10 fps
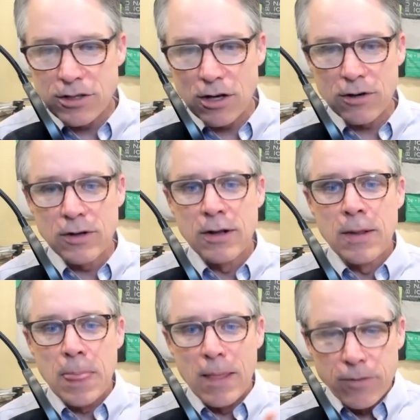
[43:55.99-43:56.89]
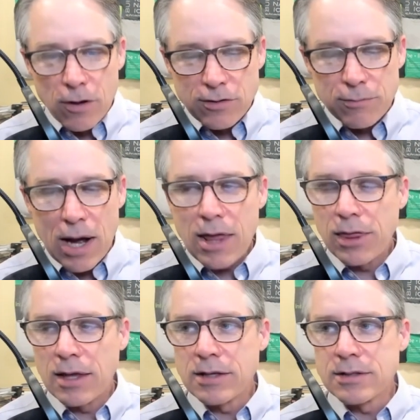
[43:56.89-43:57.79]
So those are my
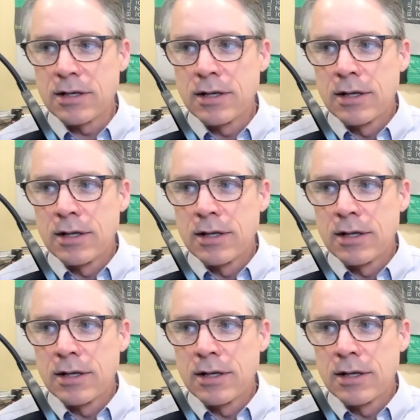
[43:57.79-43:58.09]
things.